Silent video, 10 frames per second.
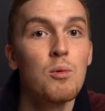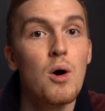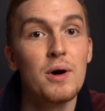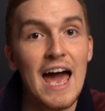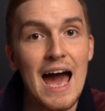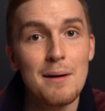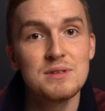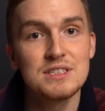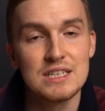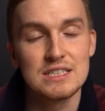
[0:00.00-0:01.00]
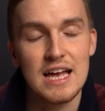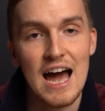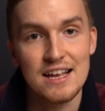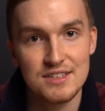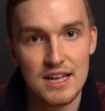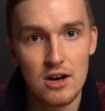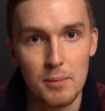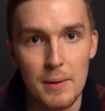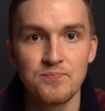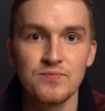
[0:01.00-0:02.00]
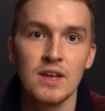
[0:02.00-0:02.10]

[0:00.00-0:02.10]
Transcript: Well, what happens is at settlement,